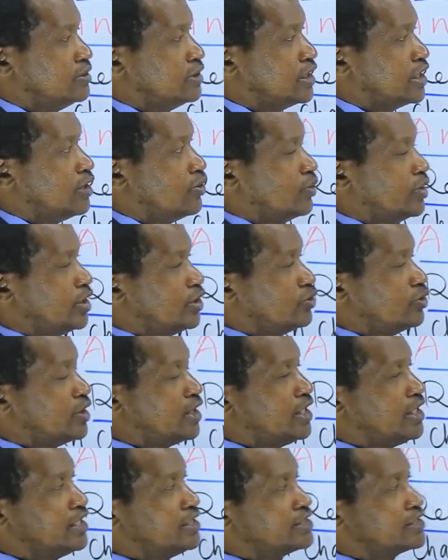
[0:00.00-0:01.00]
Now, when you
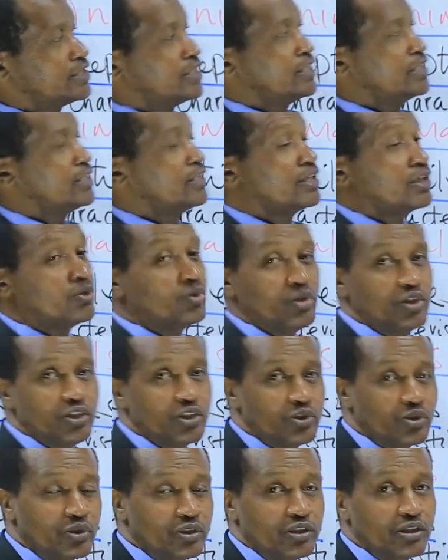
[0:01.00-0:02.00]
are answering the
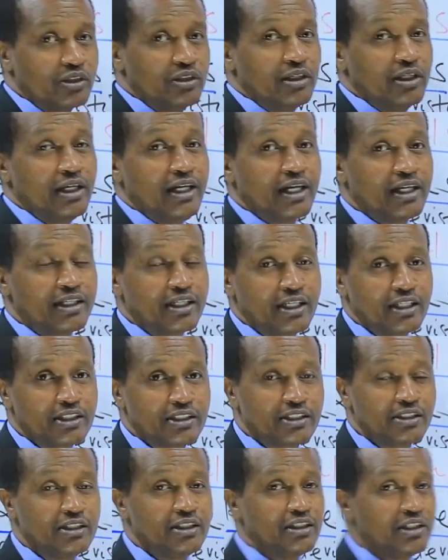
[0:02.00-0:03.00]
questions,
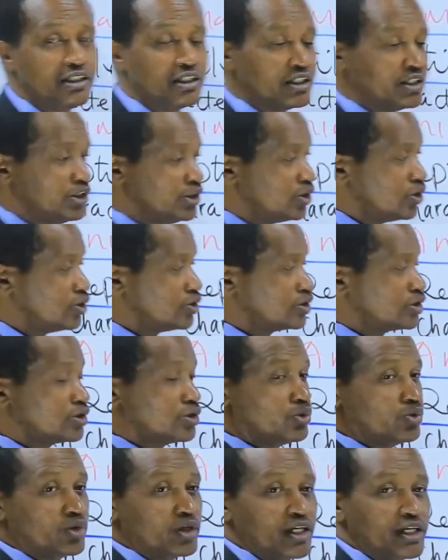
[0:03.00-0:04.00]
learners, don't
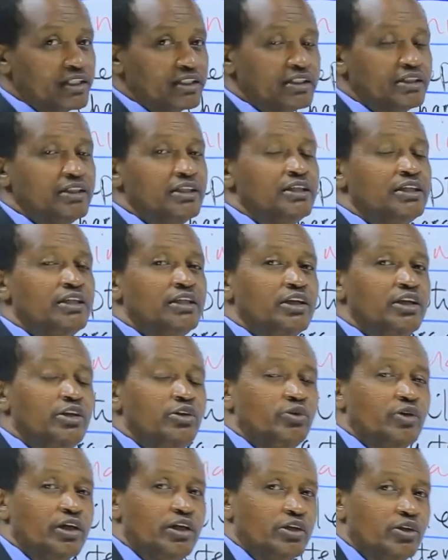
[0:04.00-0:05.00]
look at
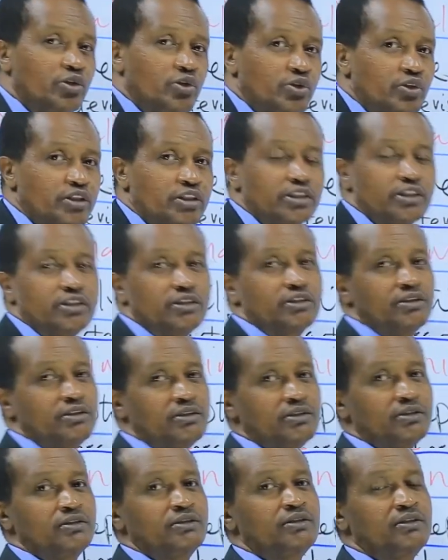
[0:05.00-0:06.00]
your notes.
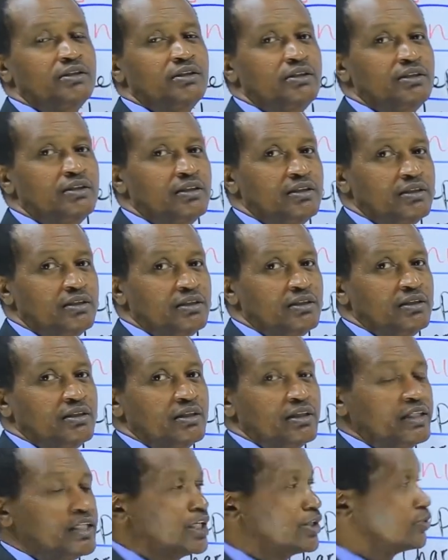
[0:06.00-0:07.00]

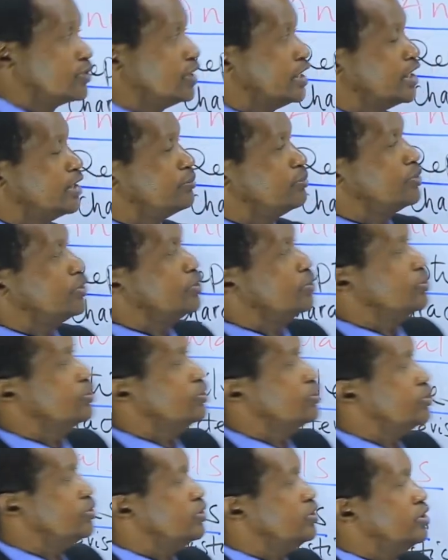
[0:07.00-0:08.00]
That will help you
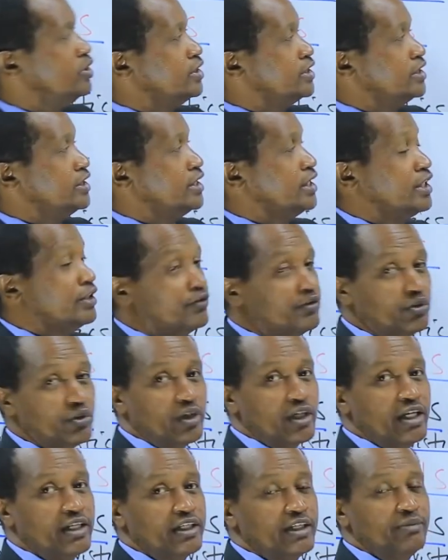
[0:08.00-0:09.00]
see if you
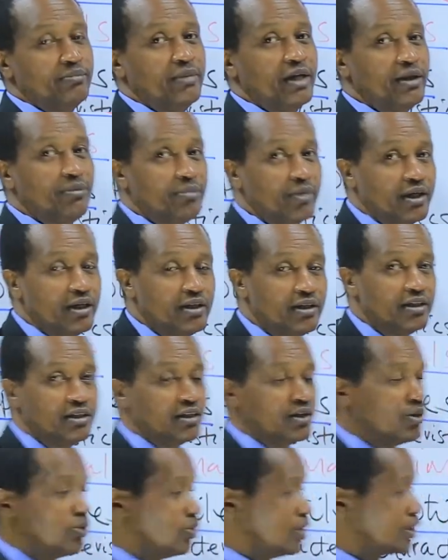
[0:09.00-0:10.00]
can remember
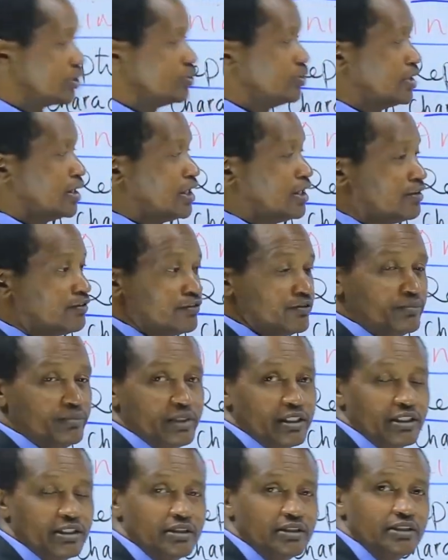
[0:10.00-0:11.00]
what we have
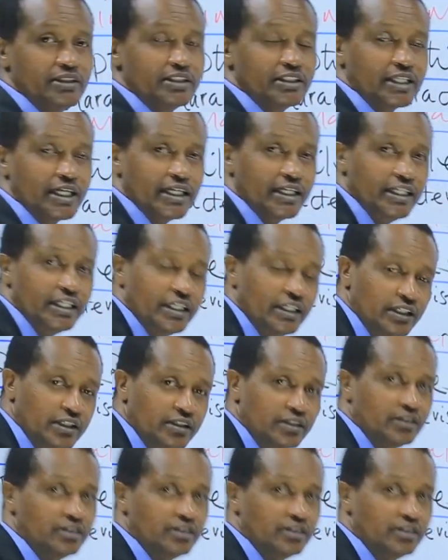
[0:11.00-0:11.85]
been studying